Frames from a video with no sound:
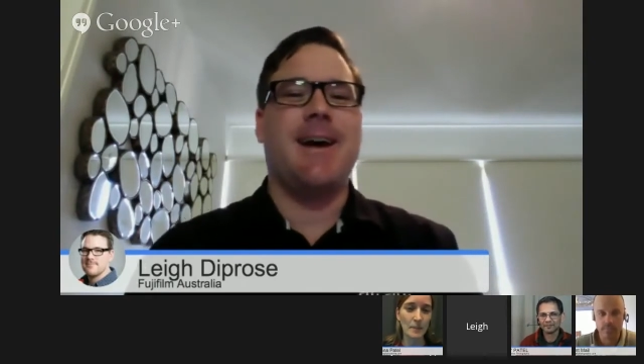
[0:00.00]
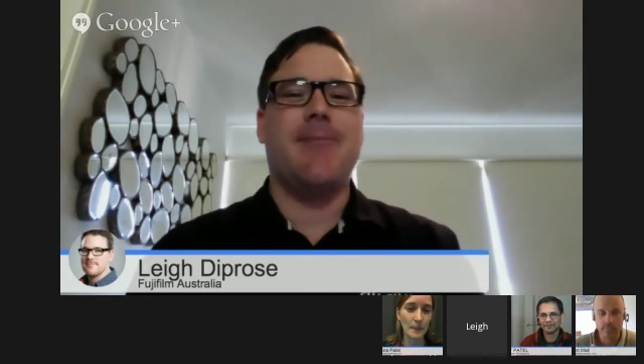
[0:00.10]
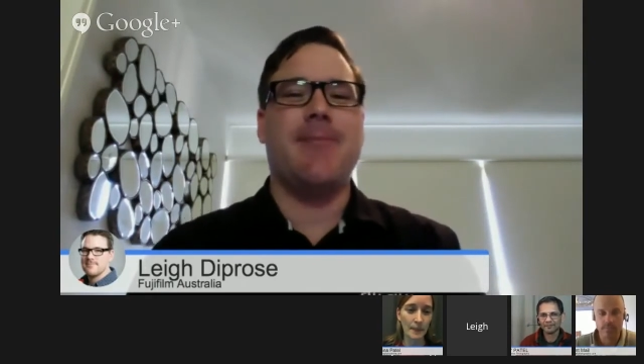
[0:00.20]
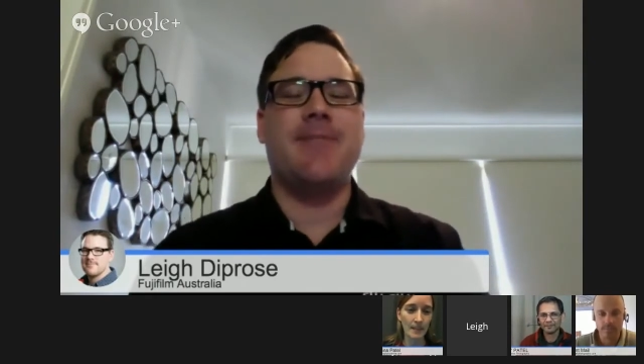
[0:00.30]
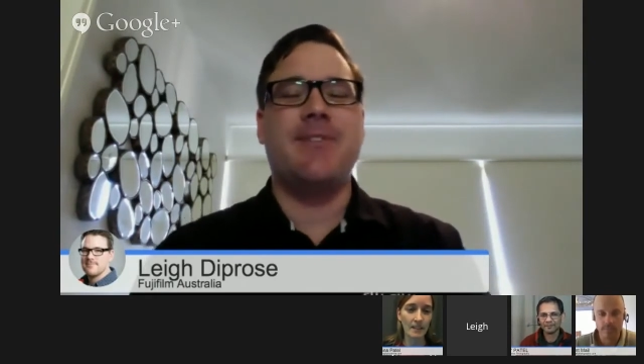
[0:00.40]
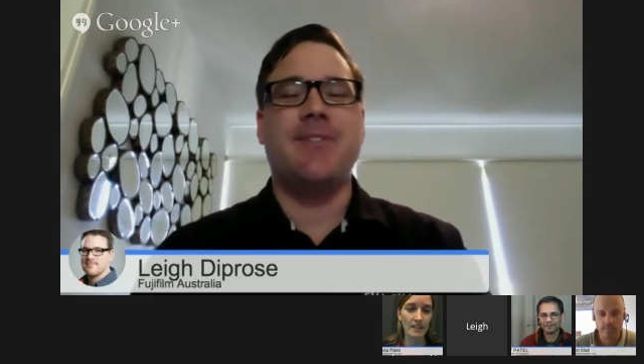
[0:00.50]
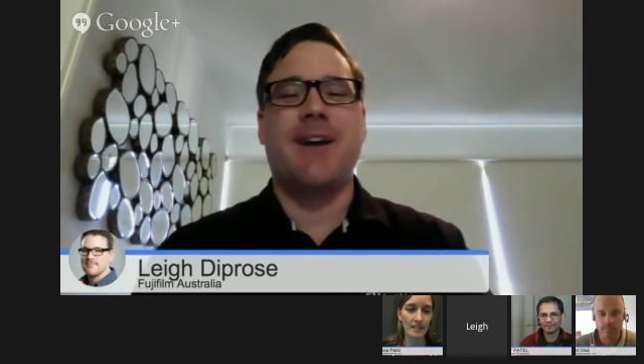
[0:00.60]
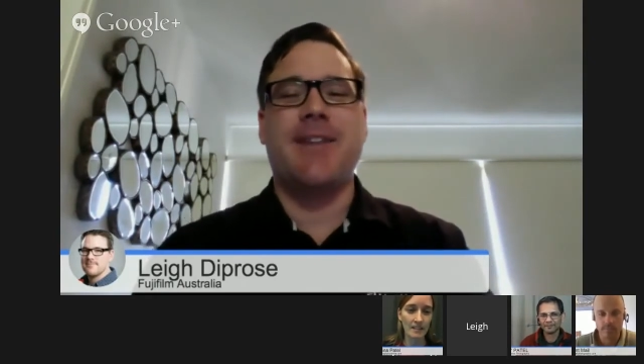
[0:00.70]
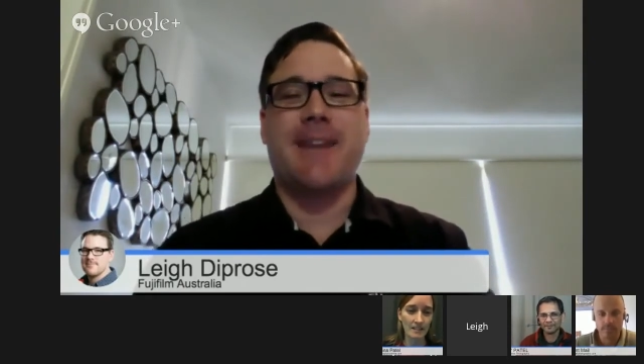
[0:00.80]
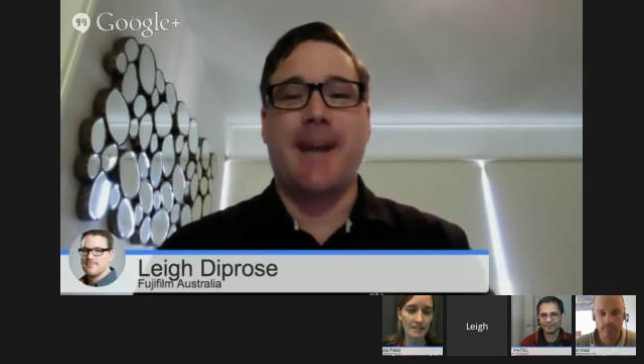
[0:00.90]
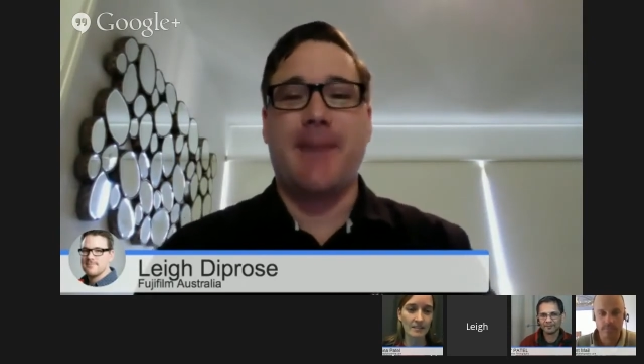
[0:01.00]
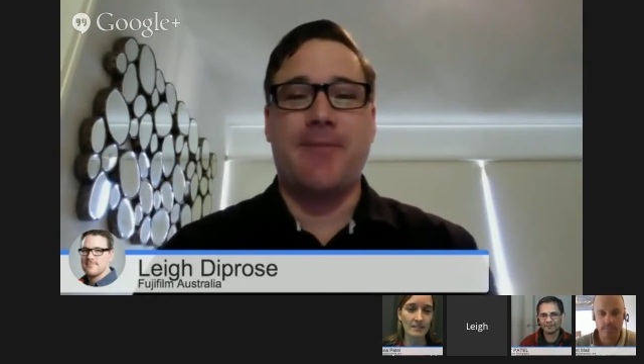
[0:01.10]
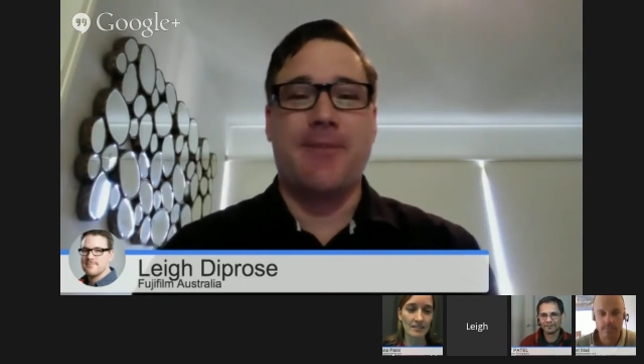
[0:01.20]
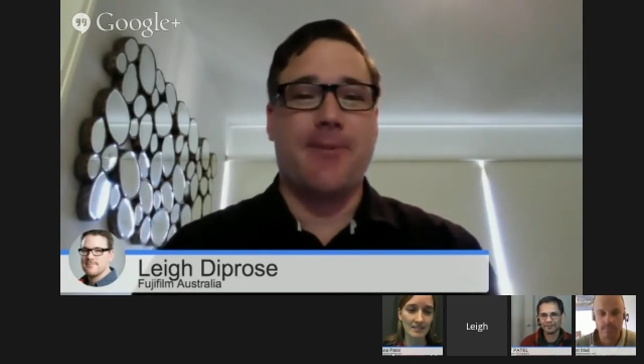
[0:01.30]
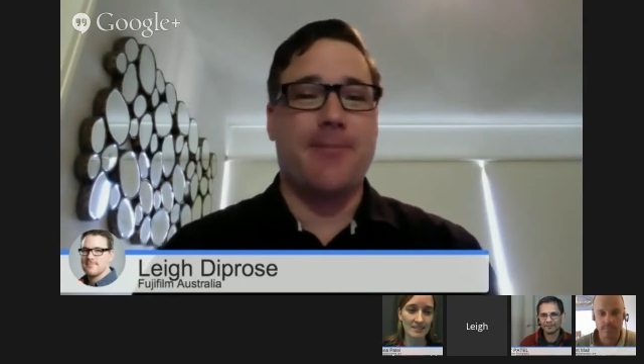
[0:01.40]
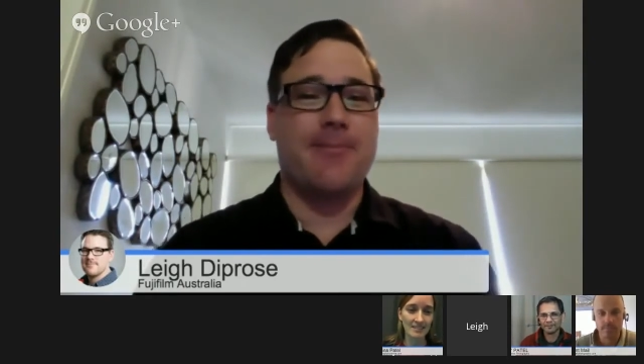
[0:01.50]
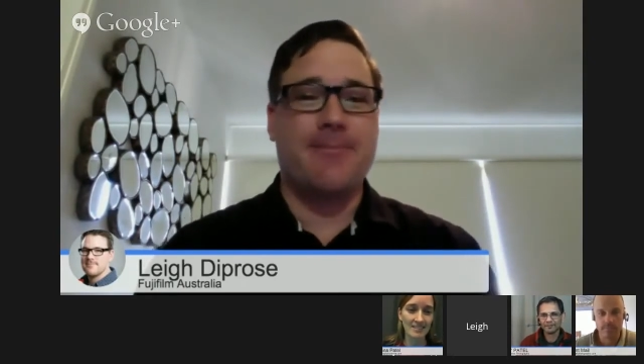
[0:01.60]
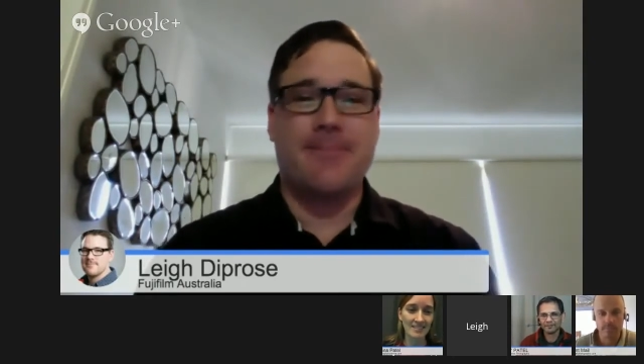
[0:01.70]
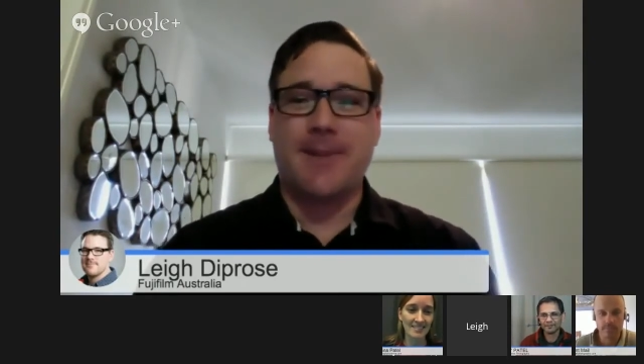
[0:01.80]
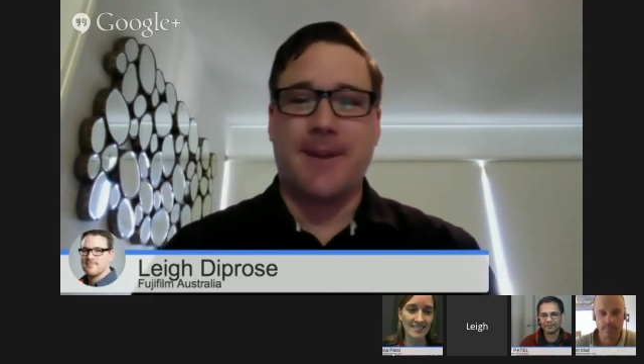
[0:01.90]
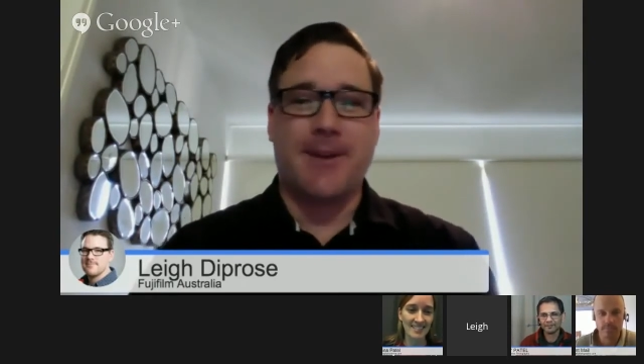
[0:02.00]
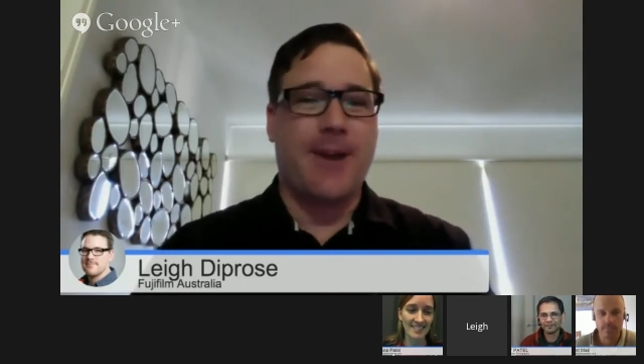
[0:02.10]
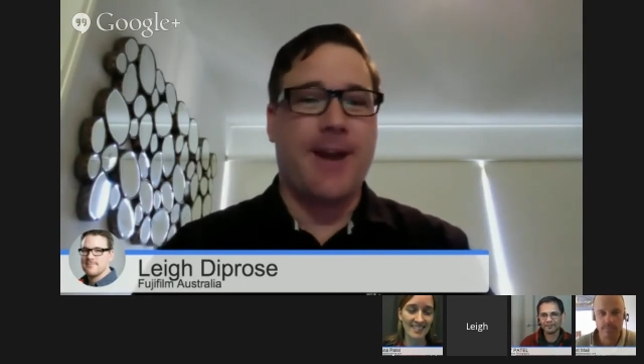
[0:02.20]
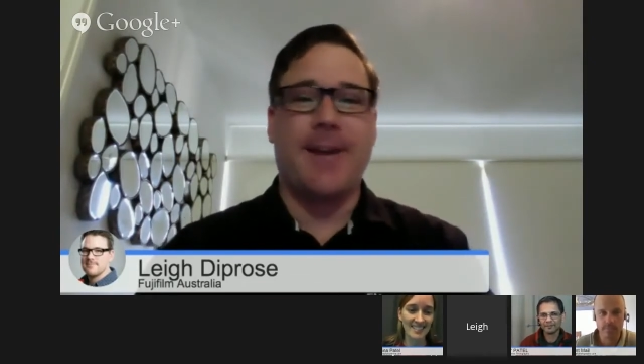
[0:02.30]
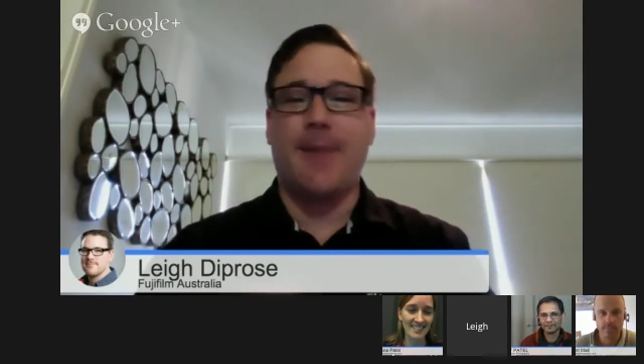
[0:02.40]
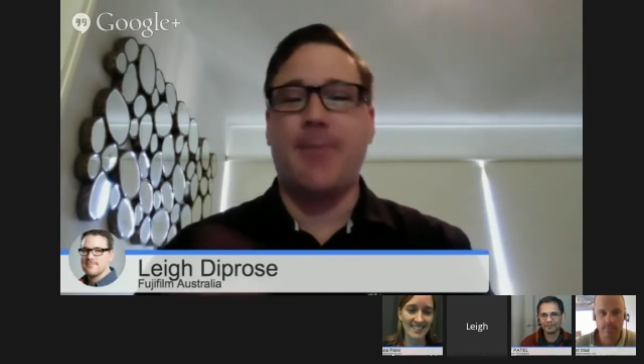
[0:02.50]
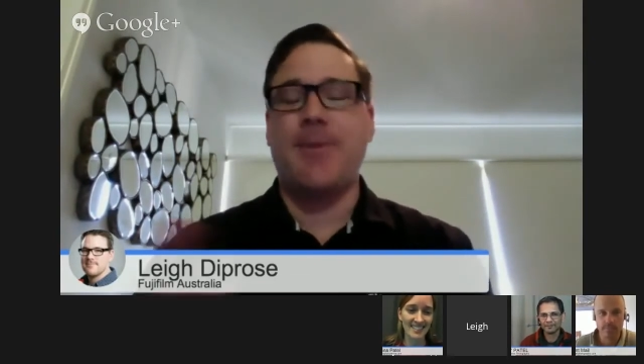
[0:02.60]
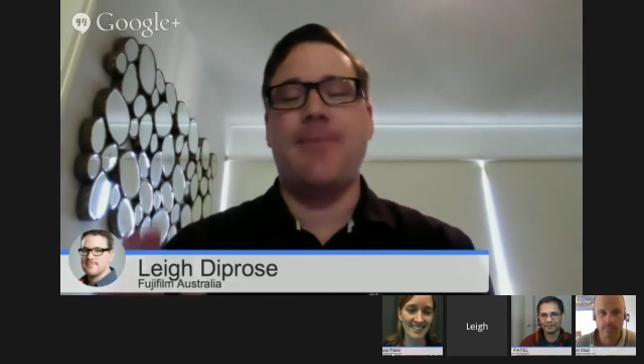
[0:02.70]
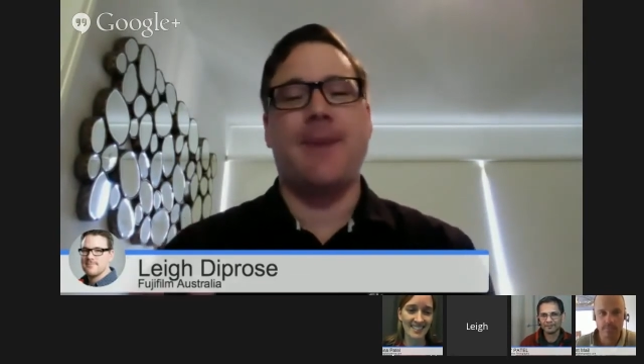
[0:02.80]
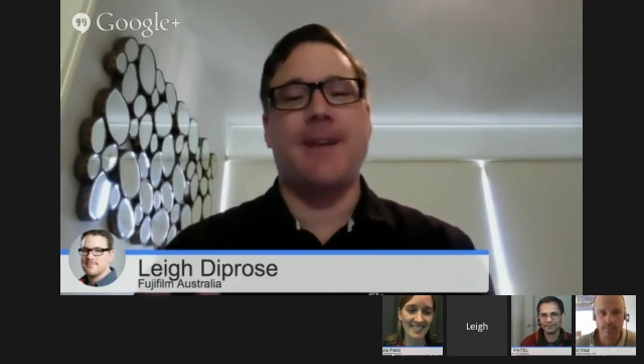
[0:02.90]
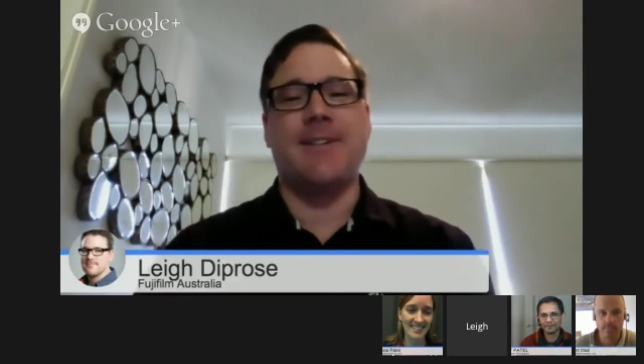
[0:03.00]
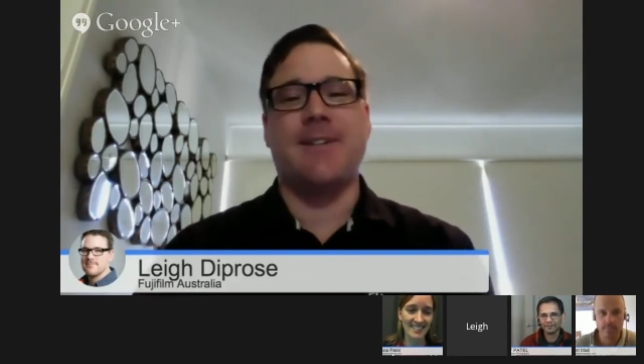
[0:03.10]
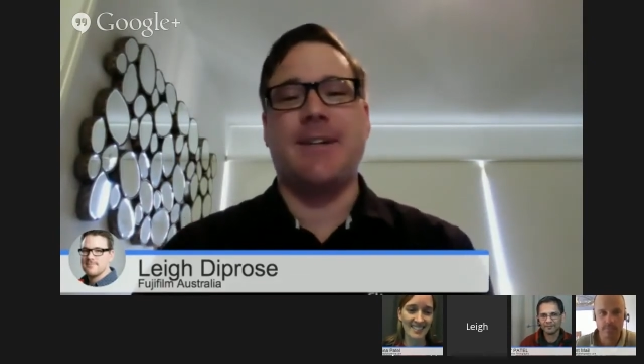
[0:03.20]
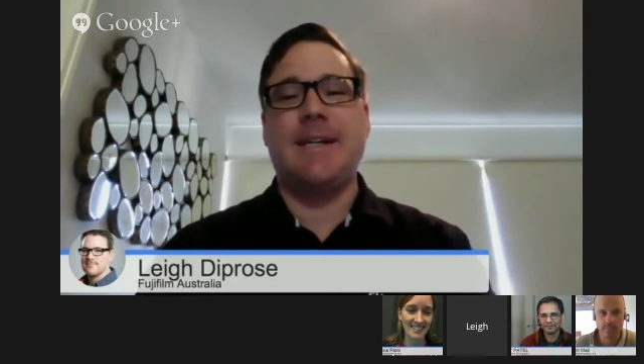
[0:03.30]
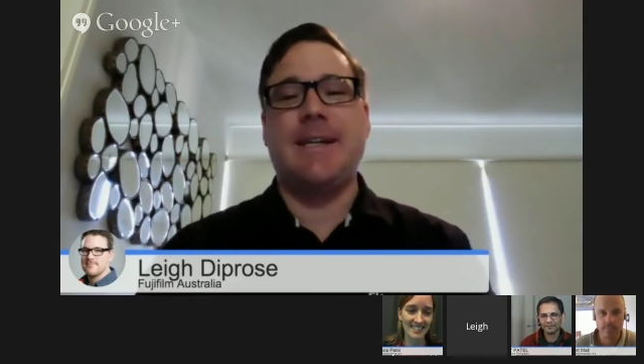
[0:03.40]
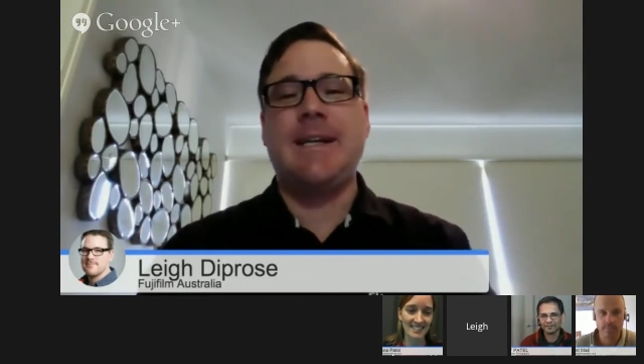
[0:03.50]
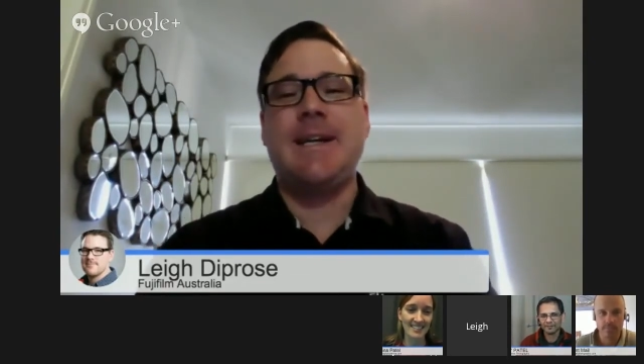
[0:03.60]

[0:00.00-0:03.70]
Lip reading: They've designed the camera from the ground up, basically.